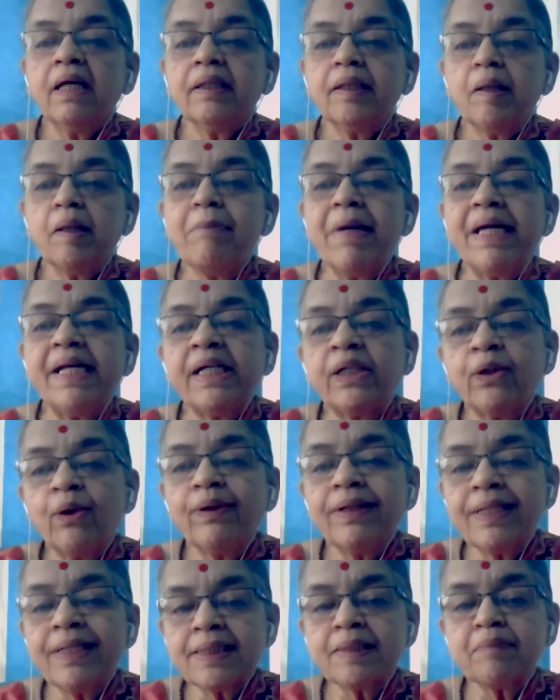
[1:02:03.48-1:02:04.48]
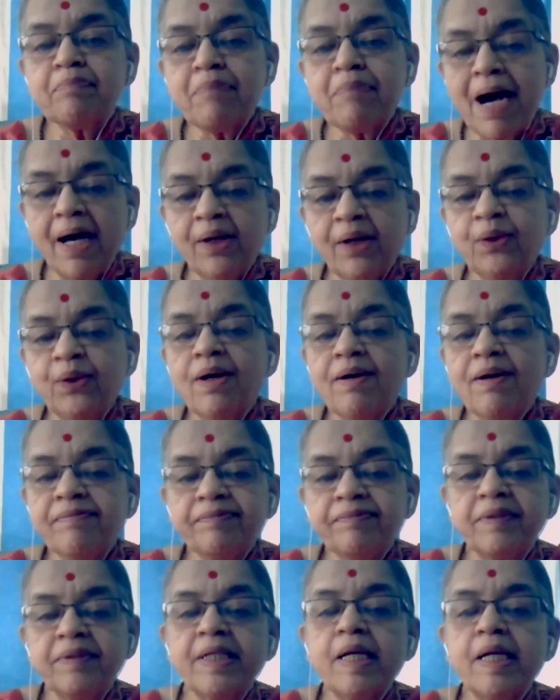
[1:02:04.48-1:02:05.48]
the meritorious part of
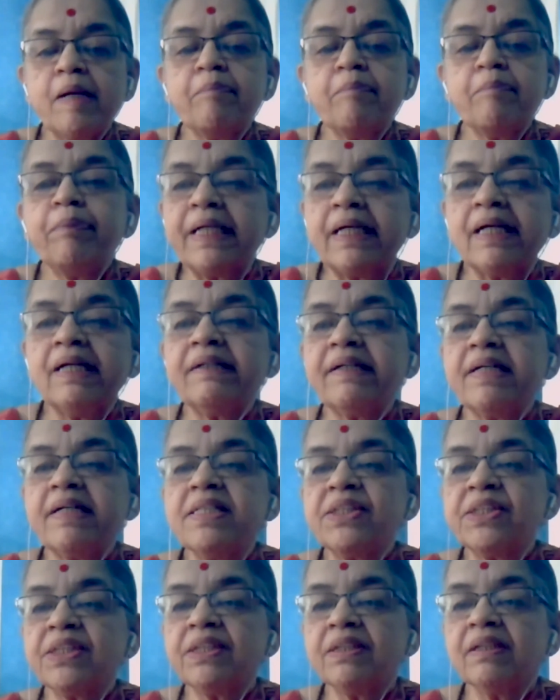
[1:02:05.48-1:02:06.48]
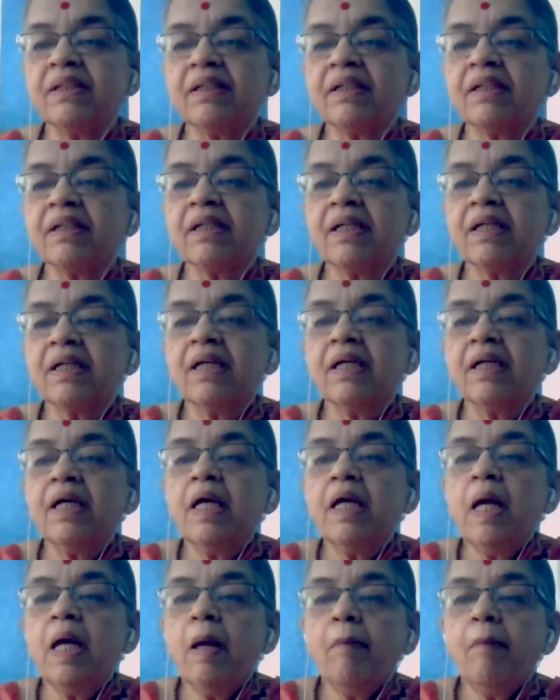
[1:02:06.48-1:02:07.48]
the empirical tradition
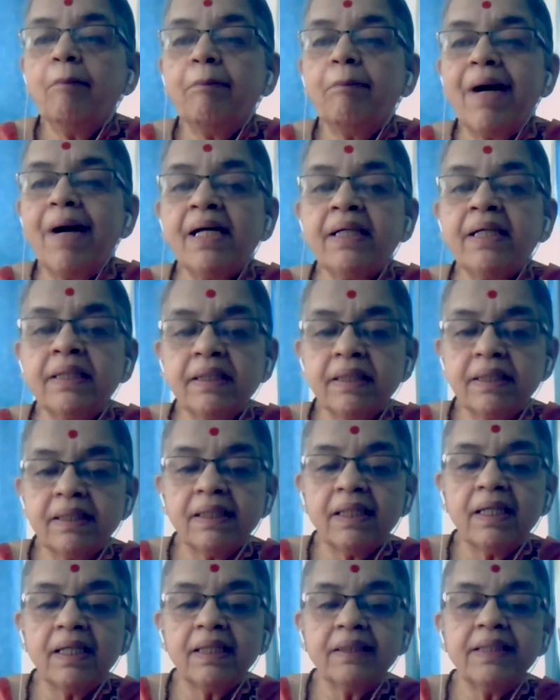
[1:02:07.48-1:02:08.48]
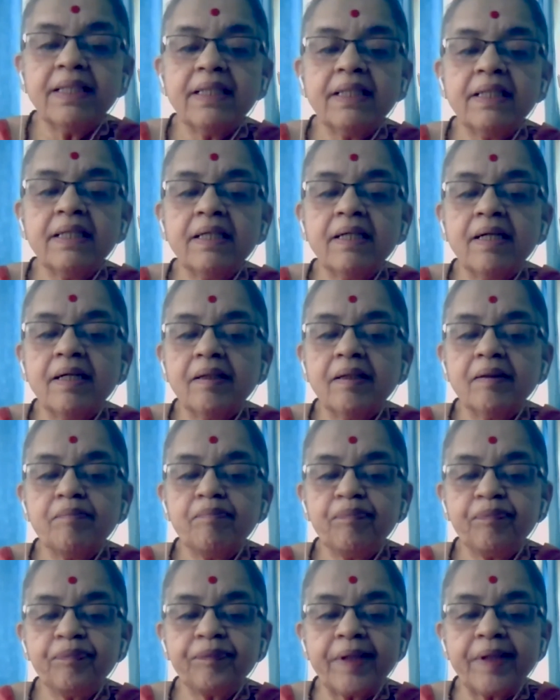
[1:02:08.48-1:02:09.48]
yeah but the uh,
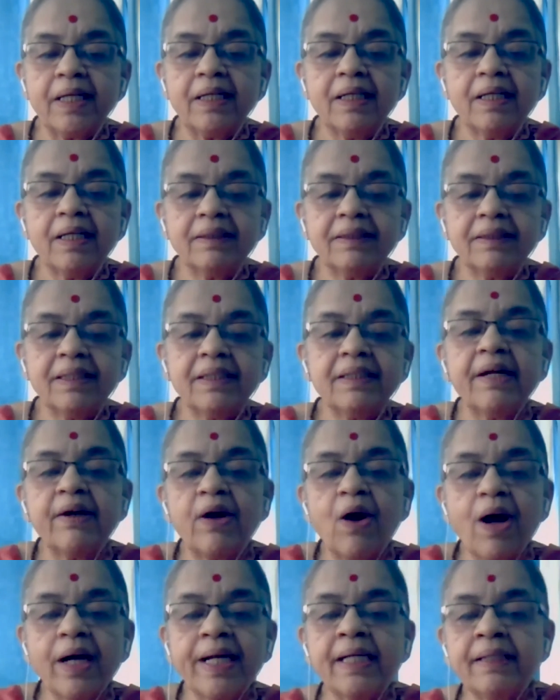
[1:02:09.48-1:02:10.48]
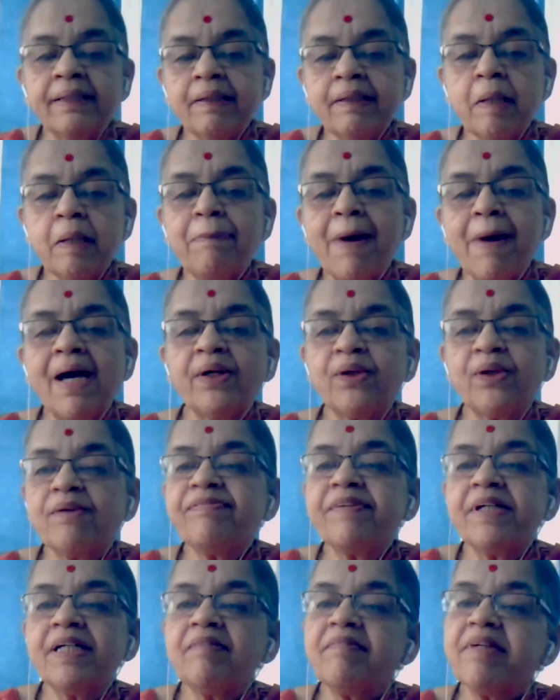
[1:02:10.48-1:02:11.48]
the derogatory part of
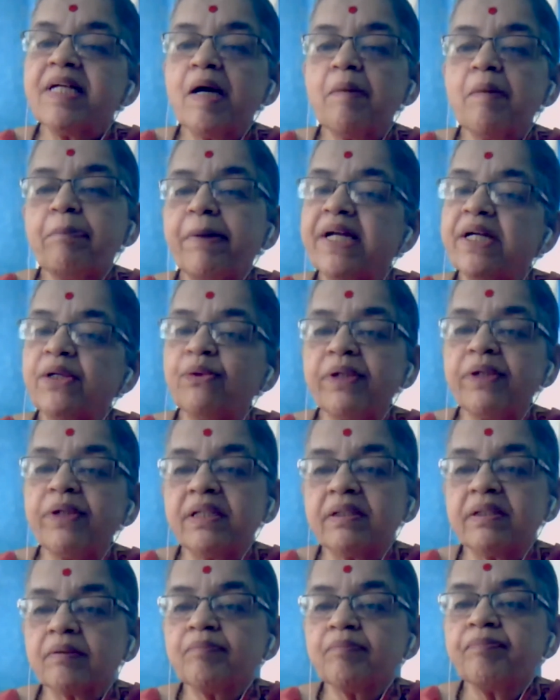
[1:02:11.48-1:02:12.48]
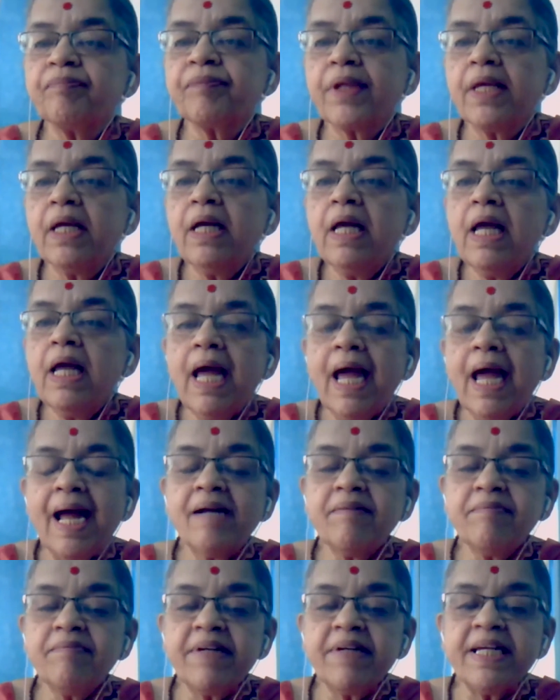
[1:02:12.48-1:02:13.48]
it we are prey to it right.
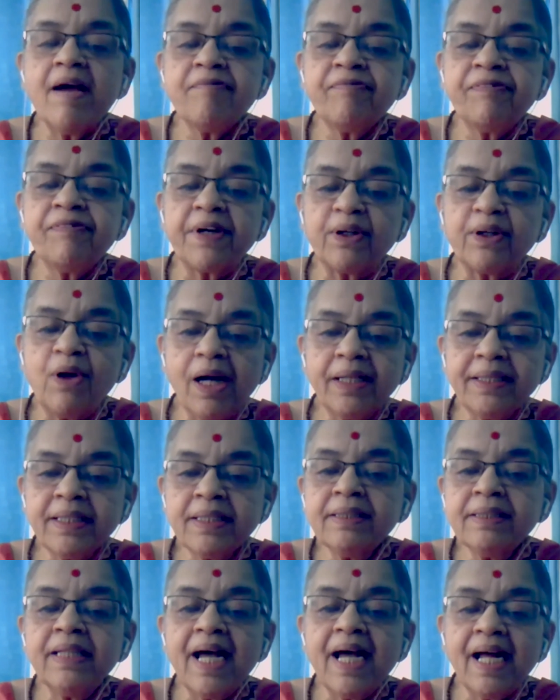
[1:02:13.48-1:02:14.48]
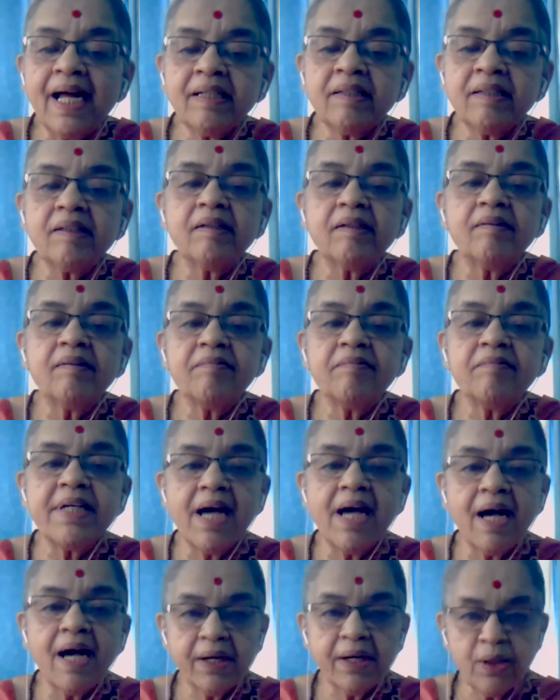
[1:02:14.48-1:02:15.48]
and we have forgotten that we
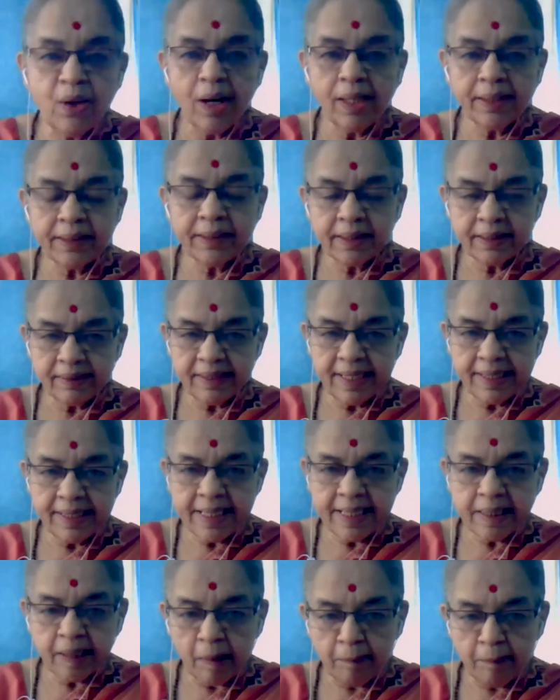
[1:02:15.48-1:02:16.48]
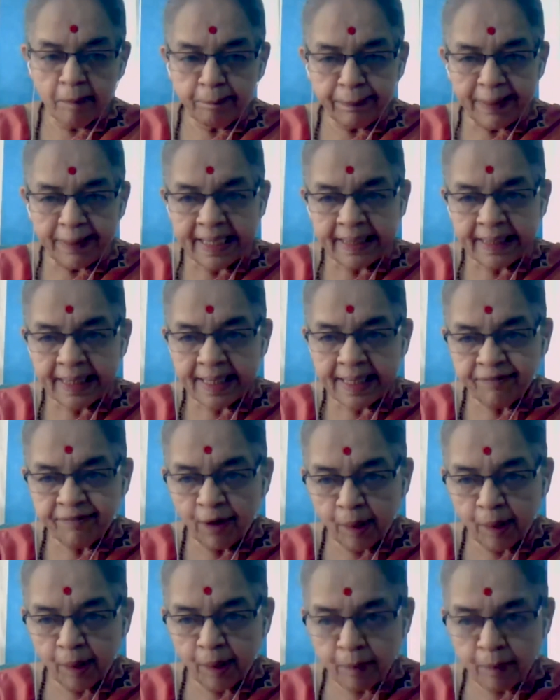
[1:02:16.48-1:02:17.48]
are not really completely
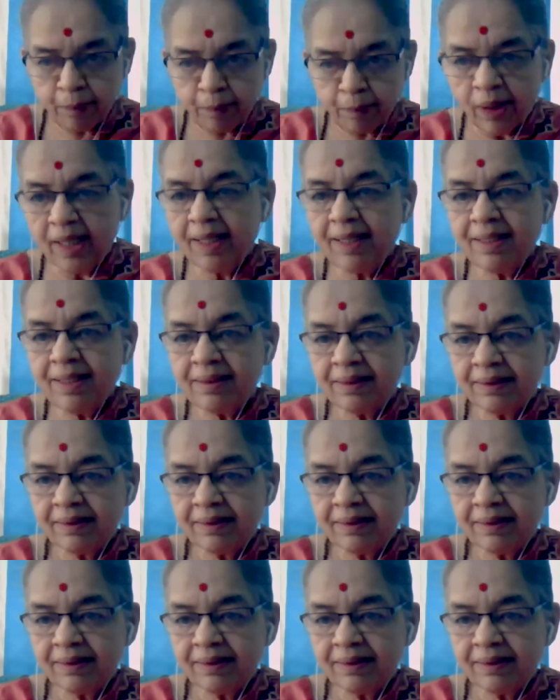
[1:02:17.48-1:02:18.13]
for bhoga